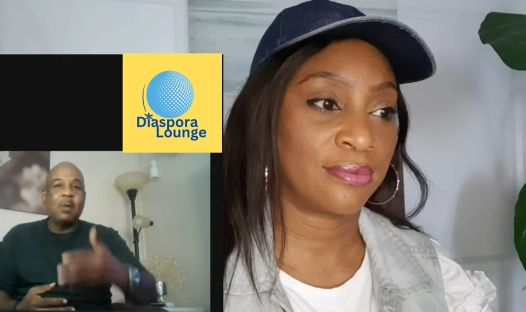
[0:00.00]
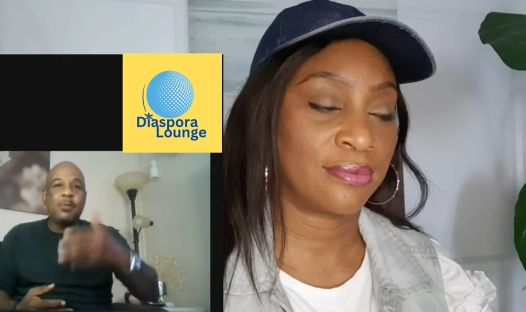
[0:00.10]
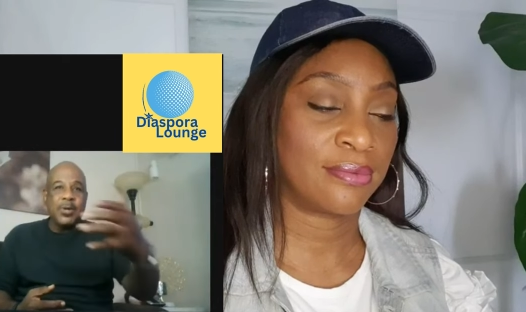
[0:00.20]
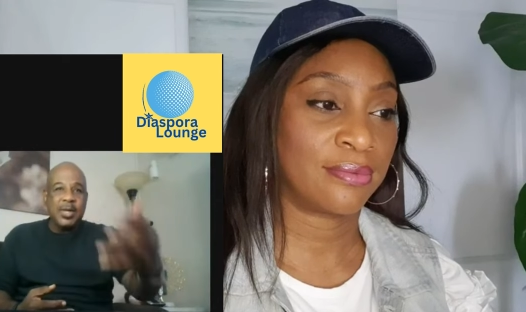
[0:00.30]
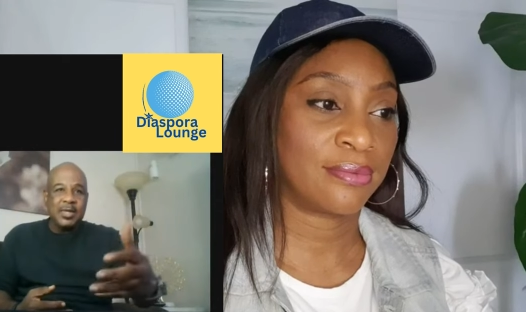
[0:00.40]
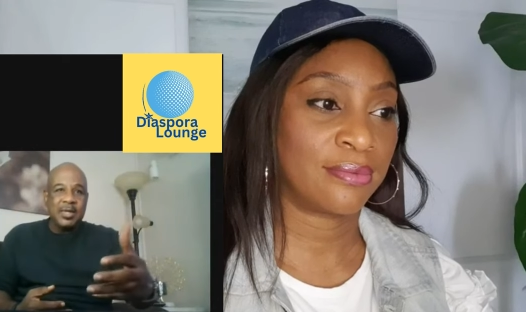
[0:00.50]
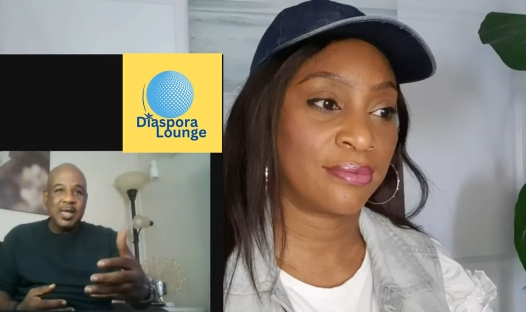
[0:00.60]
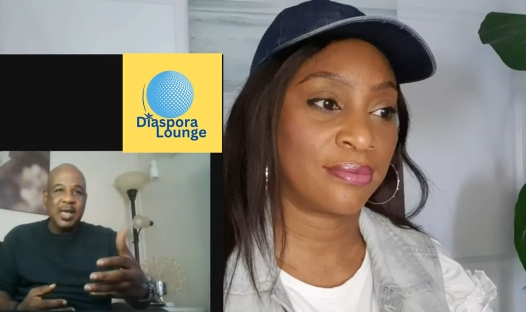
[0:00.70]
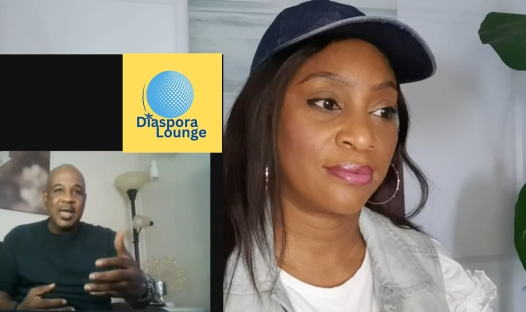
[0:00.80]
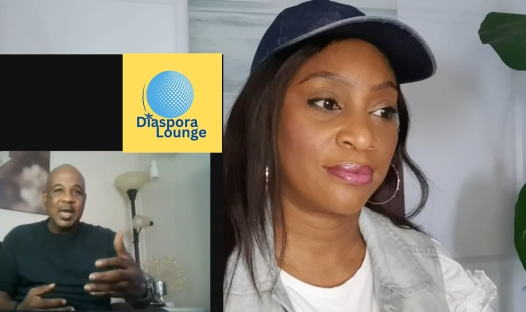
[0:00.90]
Speaker 1: helping
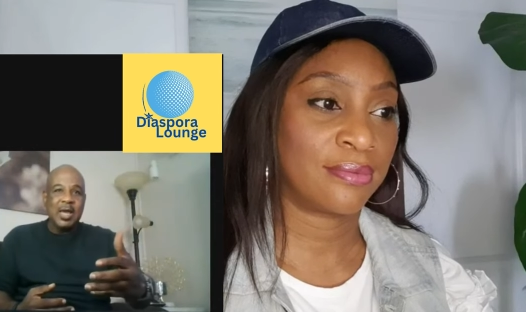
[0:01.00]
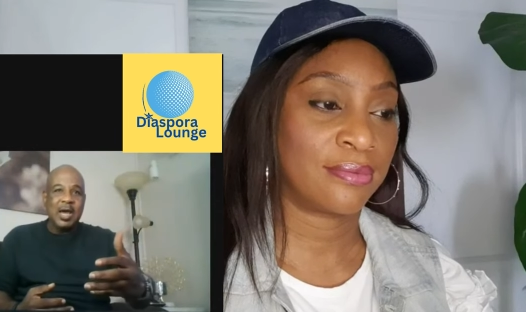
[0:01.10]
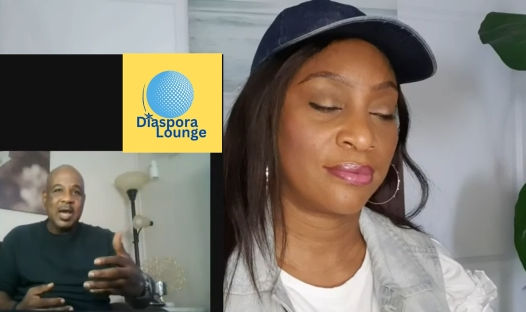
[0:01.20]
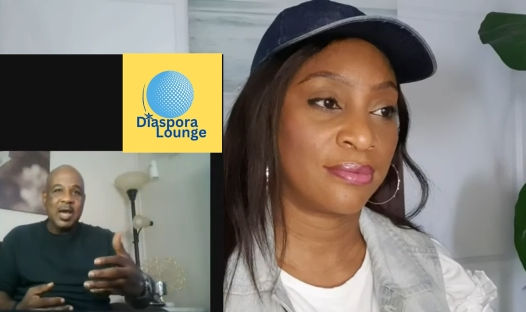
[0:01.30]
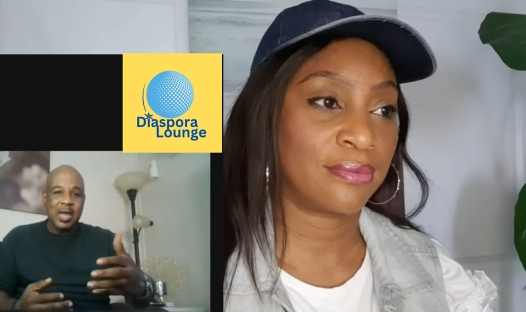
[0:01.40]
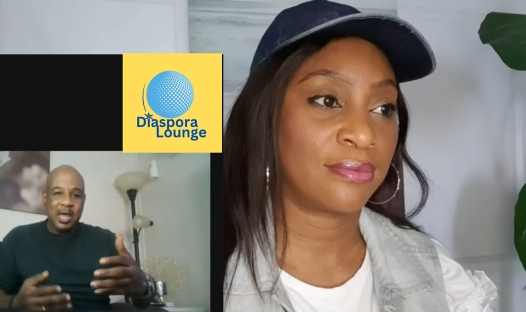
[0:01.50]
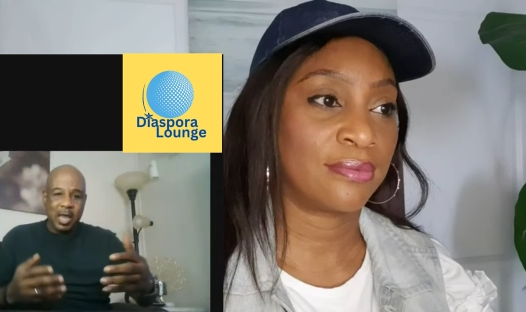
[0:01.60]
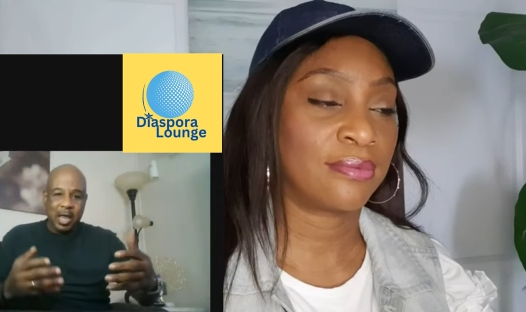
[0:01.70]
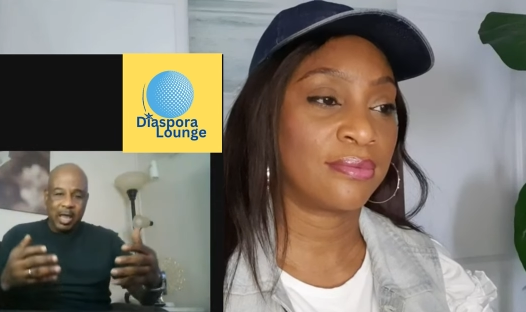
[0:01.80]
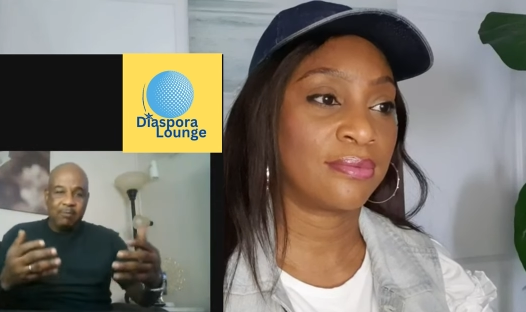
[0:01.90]
a
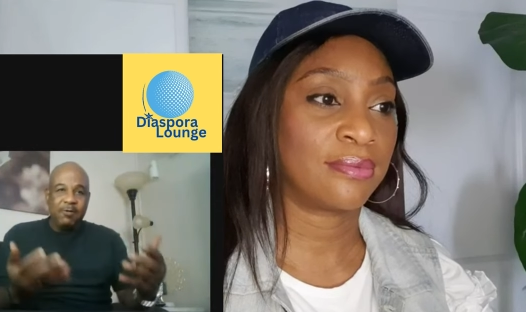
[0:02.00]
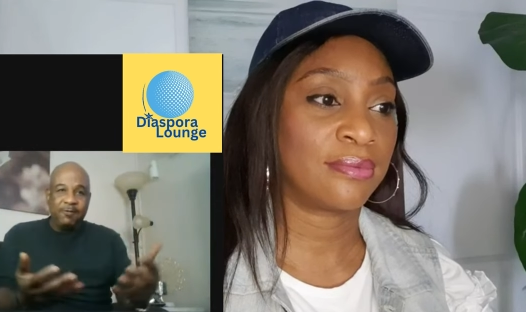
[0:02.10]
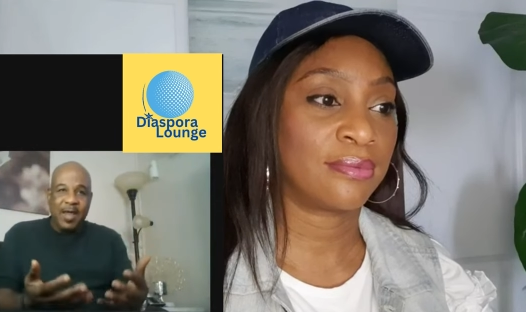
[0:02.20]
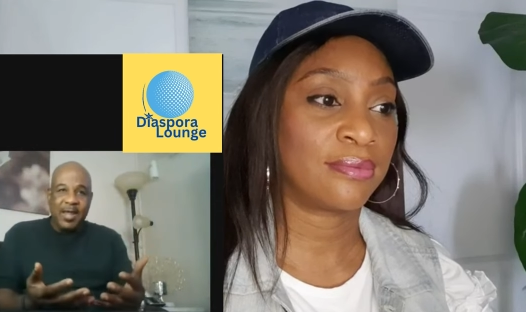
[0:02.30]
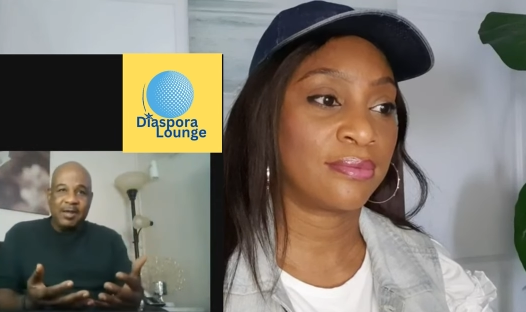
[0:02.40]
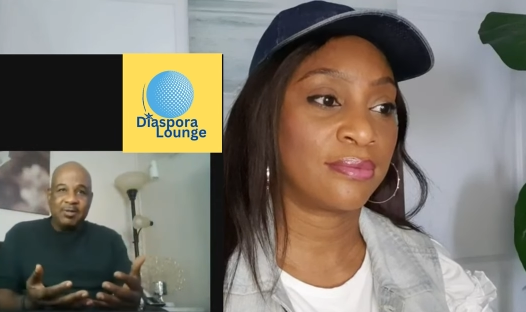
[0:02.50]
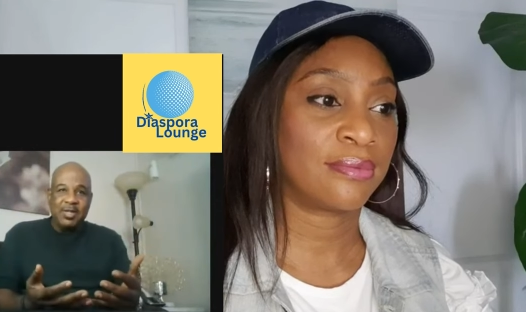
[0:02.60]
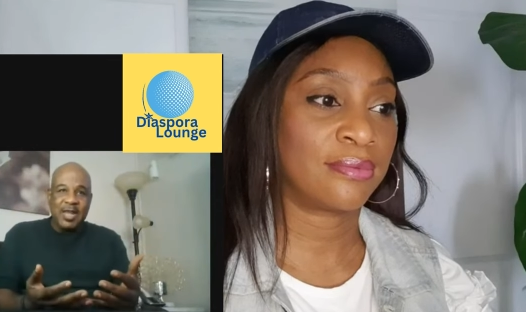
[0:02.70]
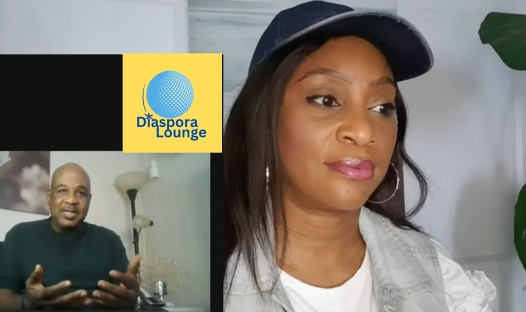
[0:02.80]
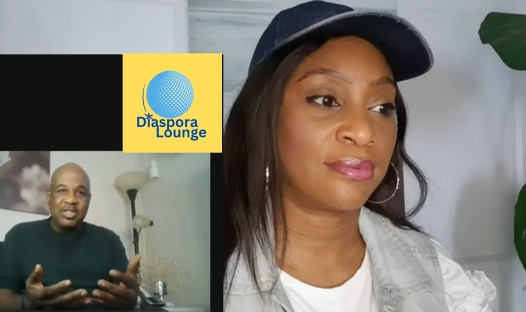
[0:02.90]

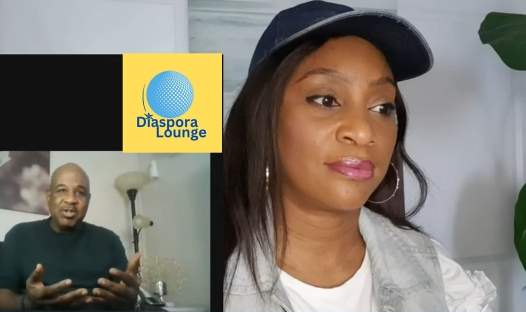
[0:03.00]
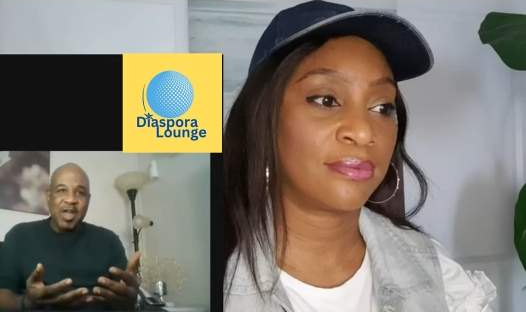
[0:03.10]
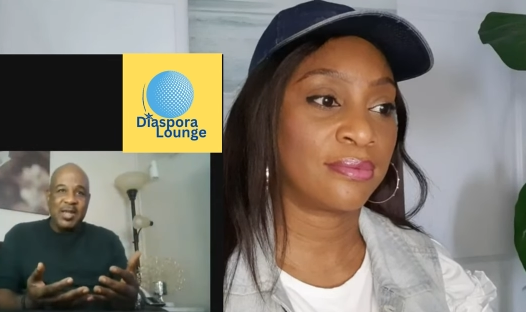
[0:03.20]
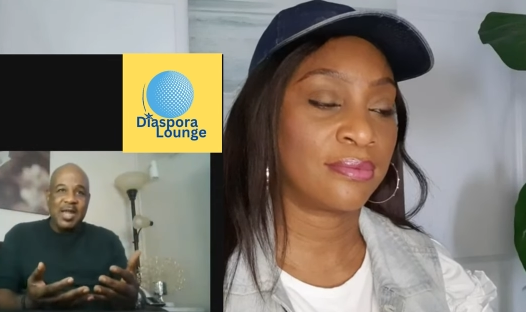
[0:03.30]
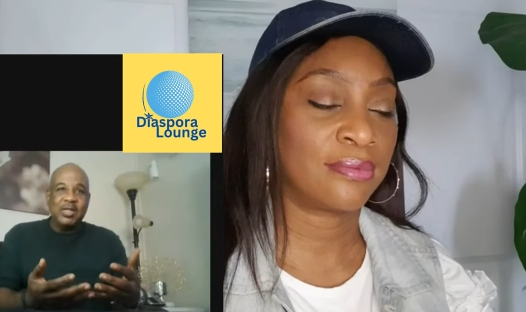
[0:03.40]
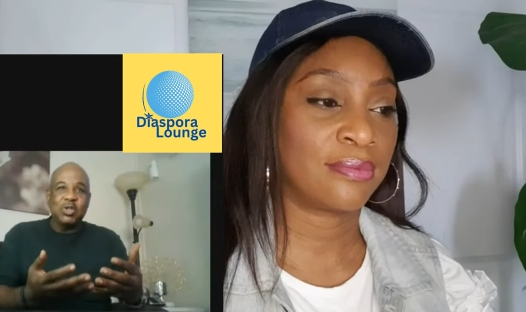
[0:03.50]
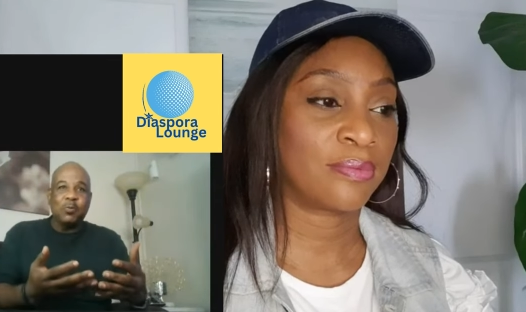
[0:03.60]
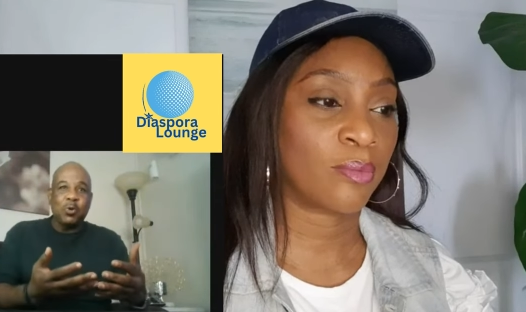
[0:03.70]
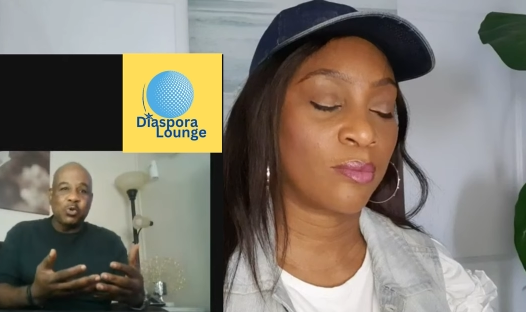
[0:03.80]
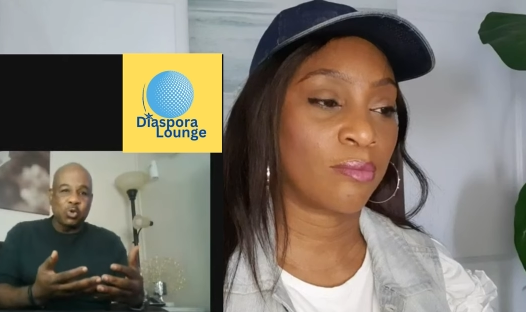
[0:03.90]
refinery in Nigeria that
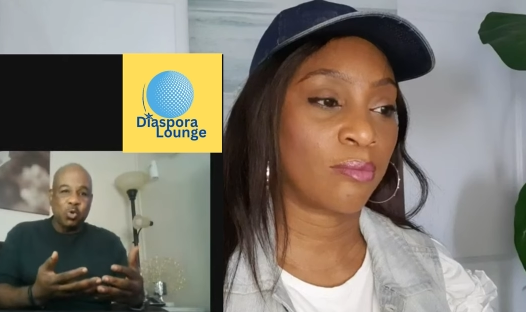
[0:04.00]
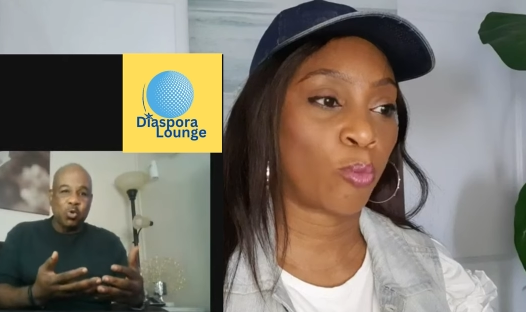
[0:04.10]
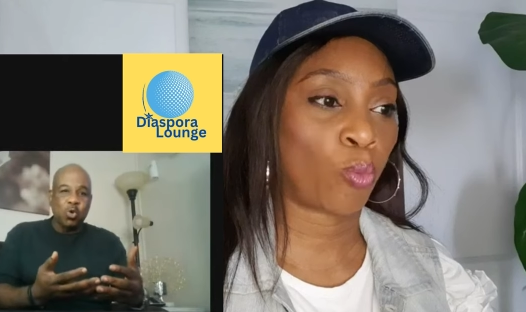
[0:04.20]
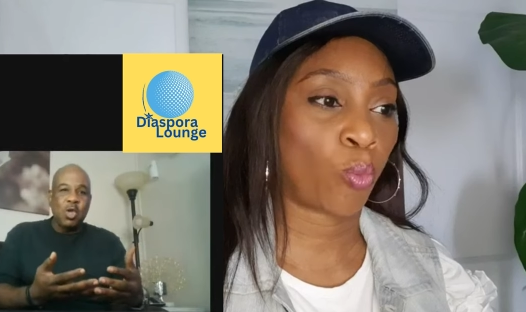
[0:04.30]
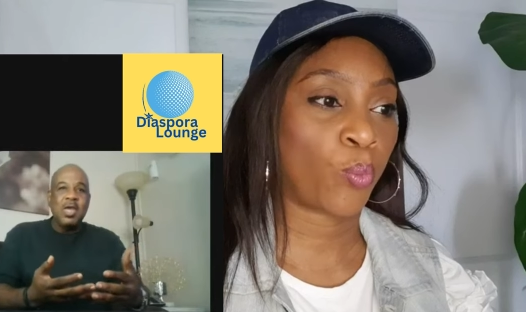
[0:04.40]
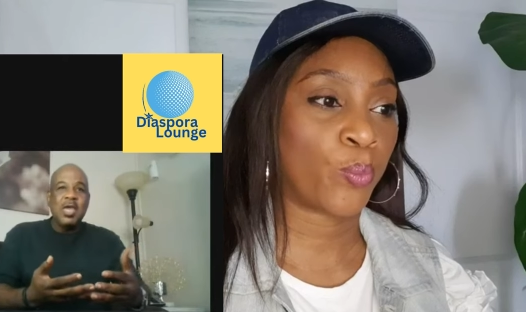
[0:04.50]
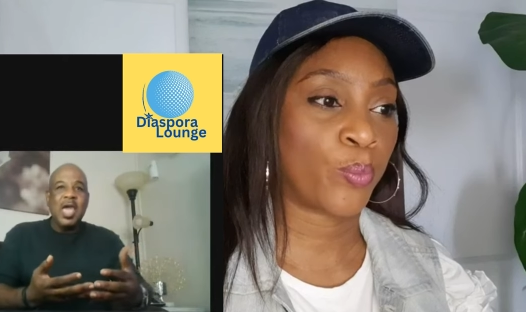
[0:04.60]
is supposed to